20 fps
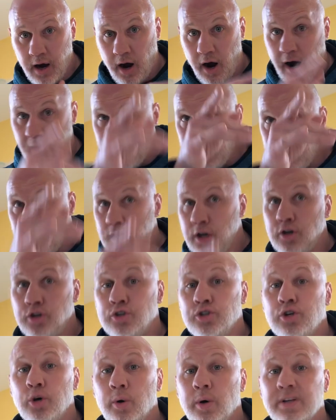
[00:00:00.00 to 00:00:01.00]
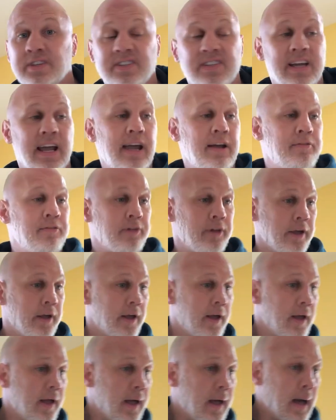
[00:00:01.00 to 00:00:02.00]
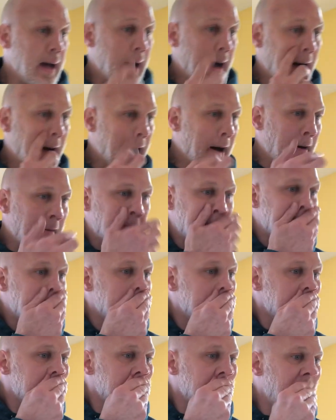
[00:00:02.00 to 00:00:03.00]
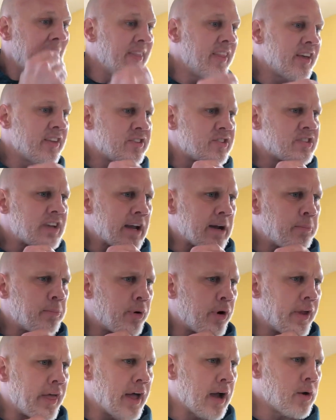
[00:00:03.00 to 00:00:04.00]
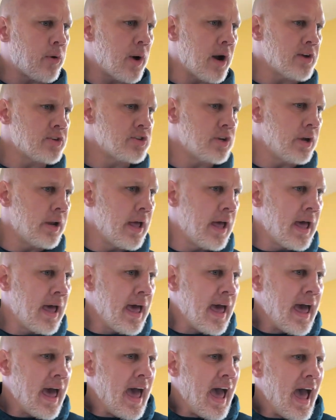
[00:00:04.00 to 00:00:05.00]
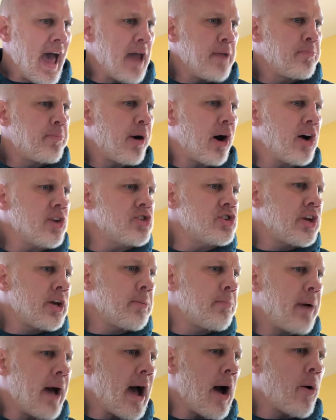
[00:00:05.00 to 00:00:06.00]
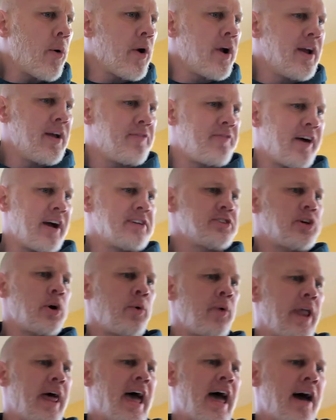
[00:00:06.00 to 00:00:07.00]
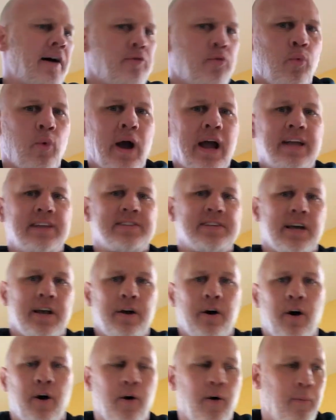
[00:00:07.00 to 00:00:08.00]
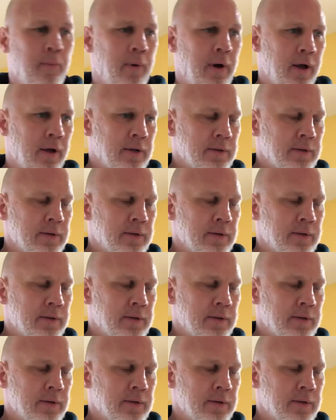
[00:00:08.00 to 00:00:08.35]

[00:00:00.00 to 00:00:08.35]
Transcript: All right, do it safely. And then the second part of that question, and punching power if I don't have weights at home.